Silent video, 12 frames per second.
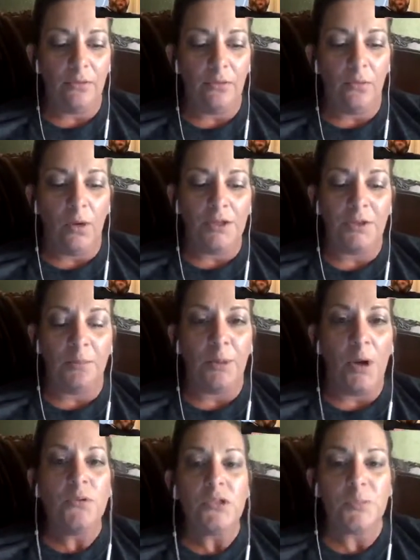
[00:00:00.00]
what the
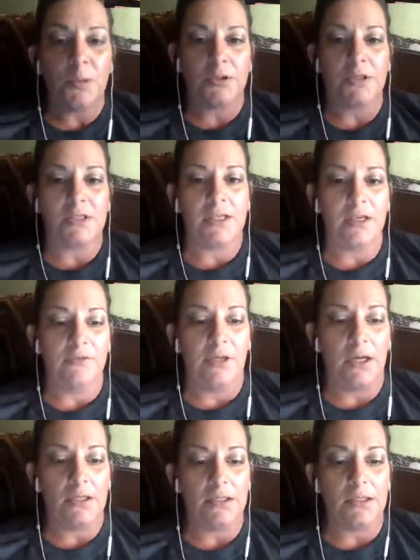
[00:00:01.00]
bone spurs has given
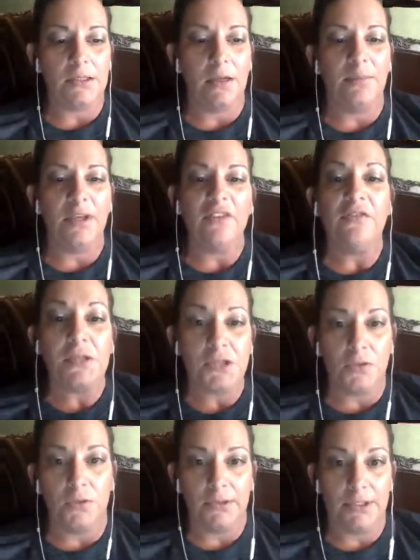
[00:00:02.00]
us is something
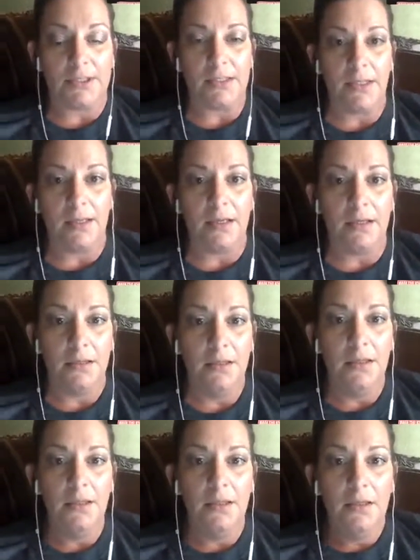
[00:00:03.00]
visual to see
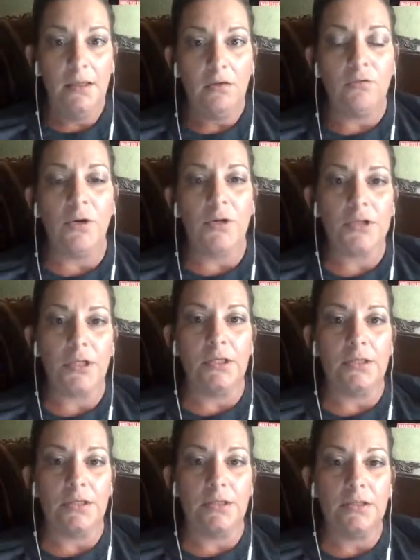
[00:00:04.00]

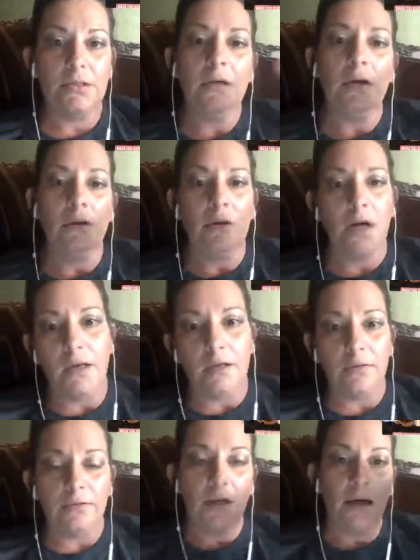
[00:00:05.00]
versus, you know, kind
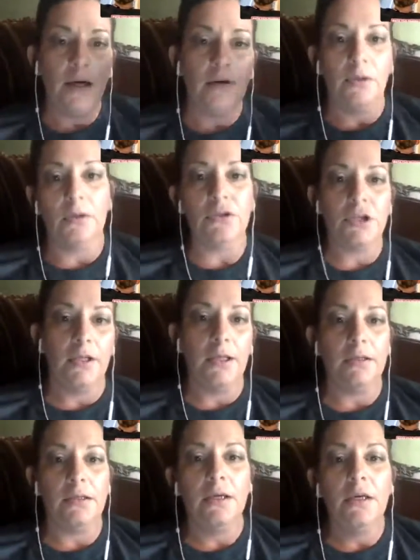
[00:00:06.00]
of the evolution
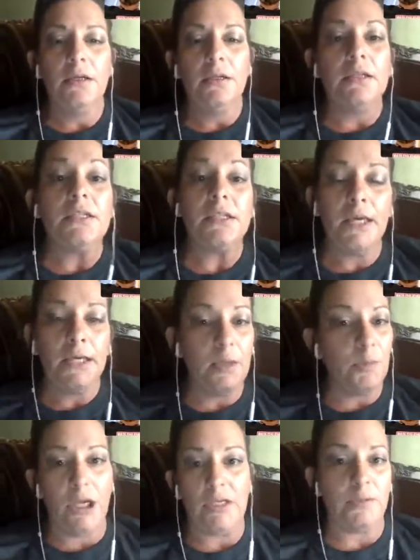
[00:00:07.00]
that's taking
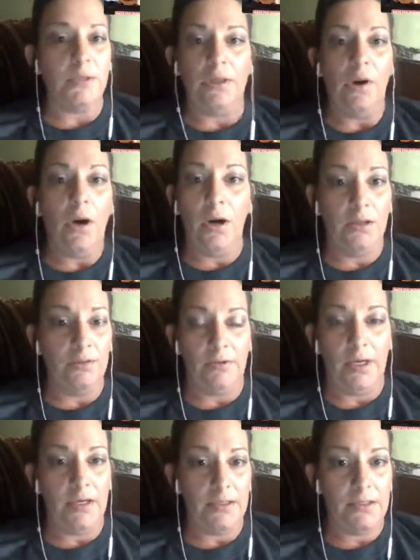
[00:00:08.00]
place within all of
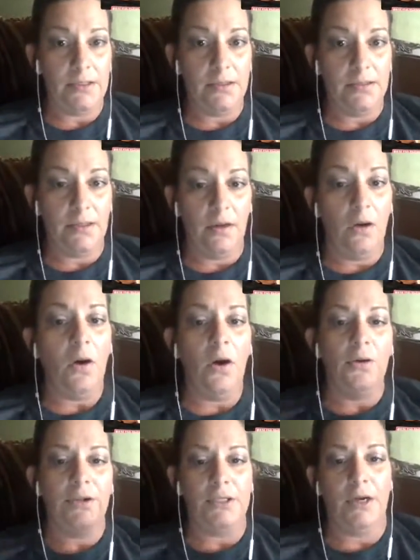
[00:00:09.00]
us
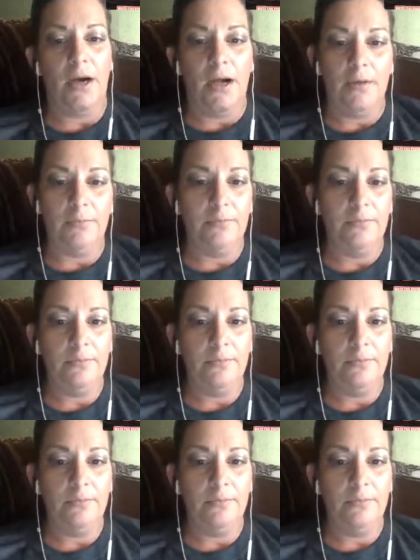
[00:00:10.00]
all the time.